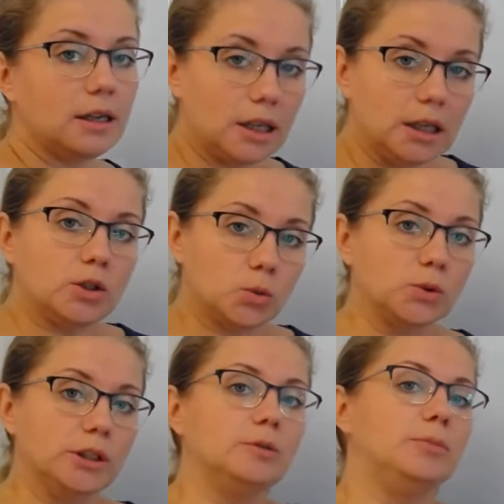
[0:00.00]
it
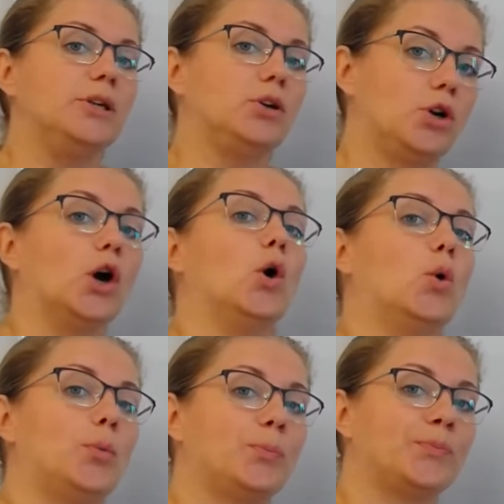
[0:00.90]
will be
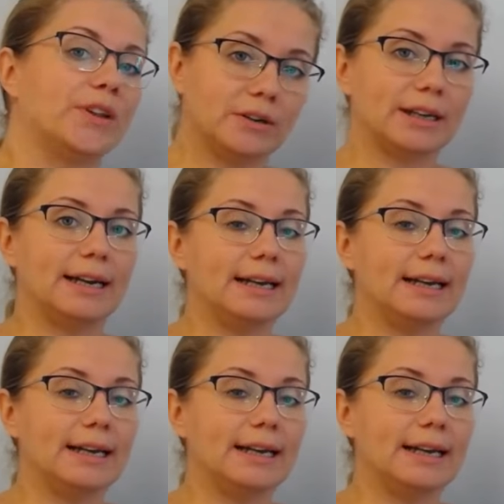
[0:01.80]
go. Okay?